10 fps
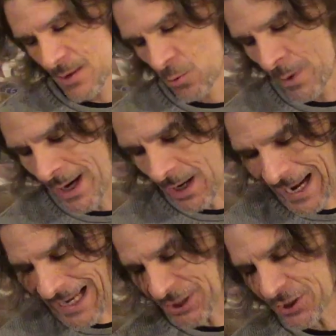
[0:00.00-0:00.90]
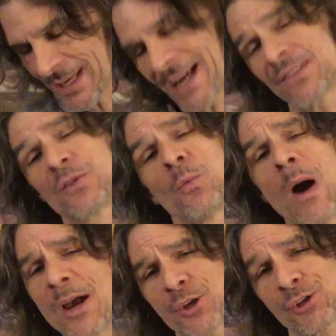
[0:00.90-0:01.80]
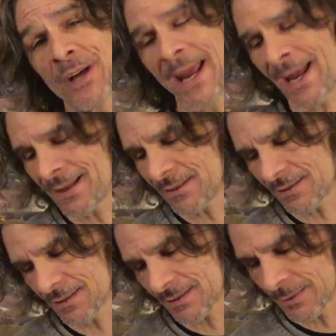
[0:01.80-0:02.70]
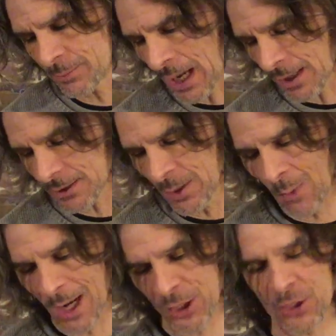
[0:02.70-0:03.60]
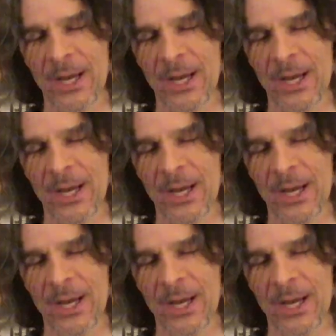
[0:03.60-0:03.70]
where Ashley has to wash her hands, symbolically wash her